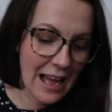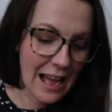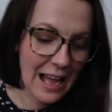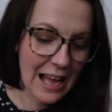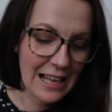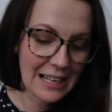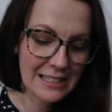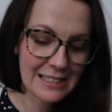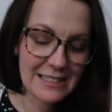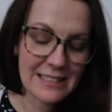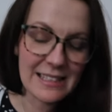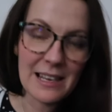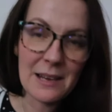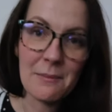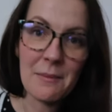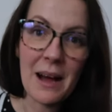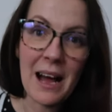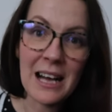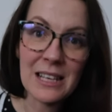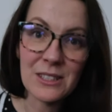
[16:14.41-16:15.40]
And
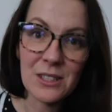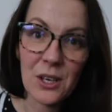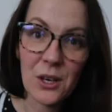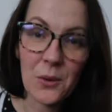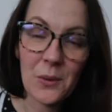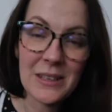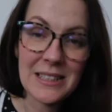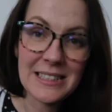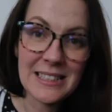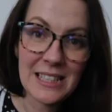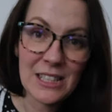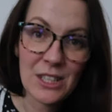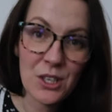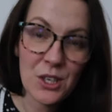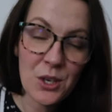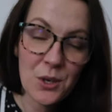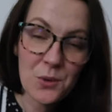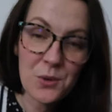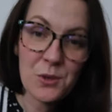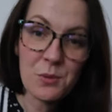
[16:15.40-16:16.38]
as always, sending
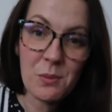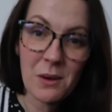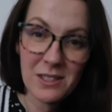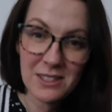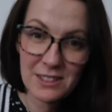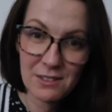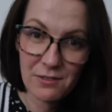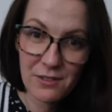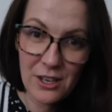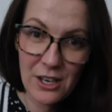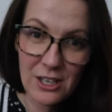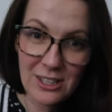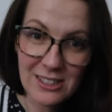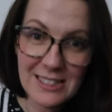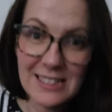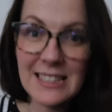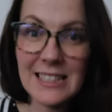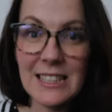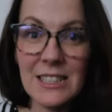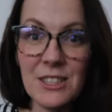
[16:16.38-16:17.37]
huge positive
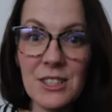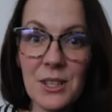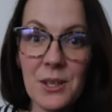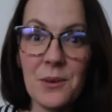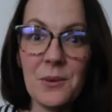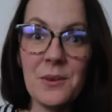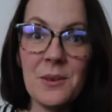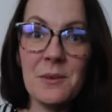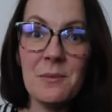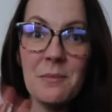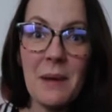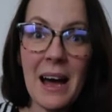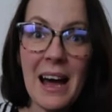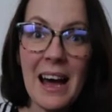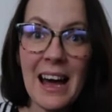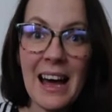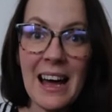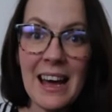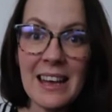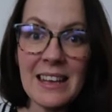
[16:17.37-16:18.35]
thoughts. See you soon.
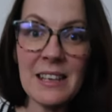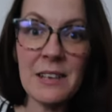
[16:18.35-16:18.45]
Bye.